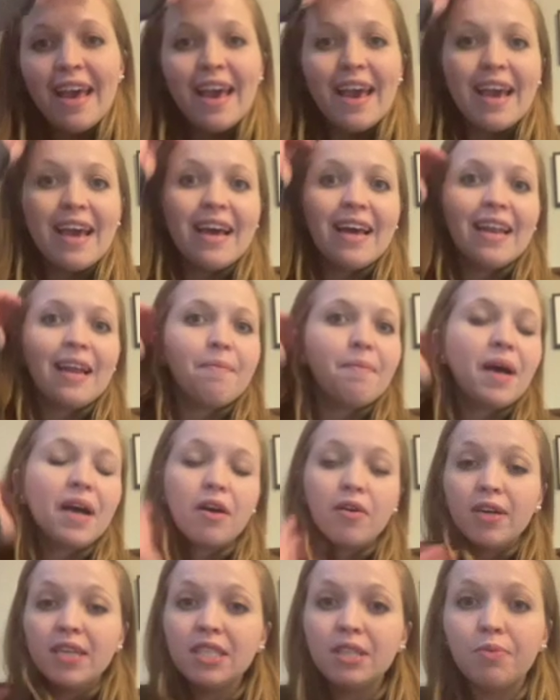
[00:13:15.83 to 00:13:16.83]
and I'm not
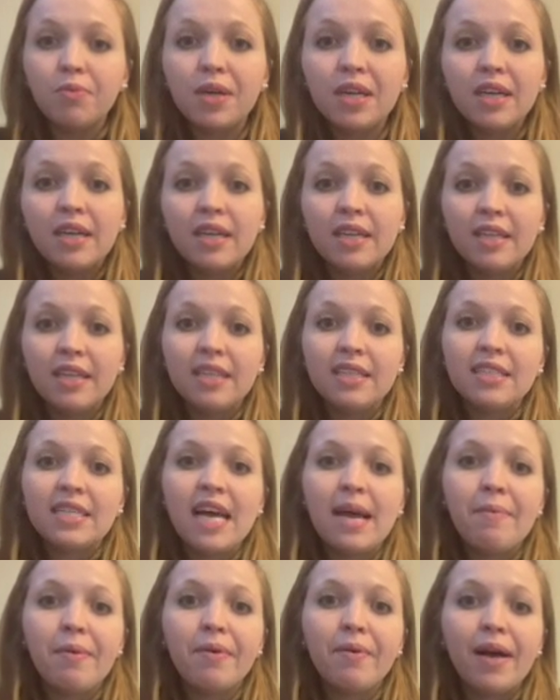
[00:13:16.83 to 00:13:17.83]
going to work this
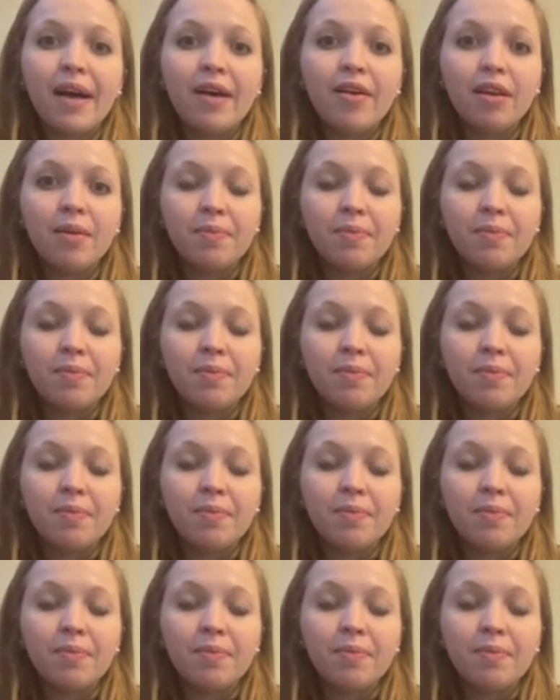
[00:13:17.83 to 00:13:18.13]
time around.